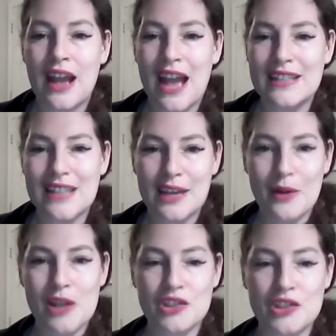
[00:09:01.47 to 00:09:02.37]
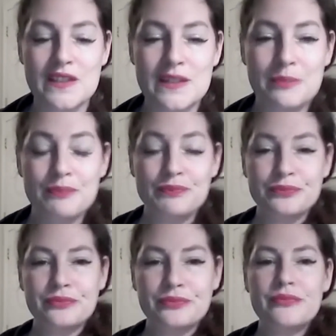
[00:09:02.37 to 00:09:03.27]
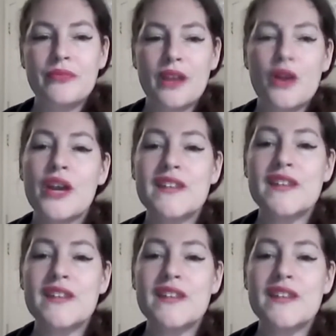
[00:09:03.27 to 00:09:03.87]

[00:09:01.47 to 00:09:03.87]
I take questions. Okay,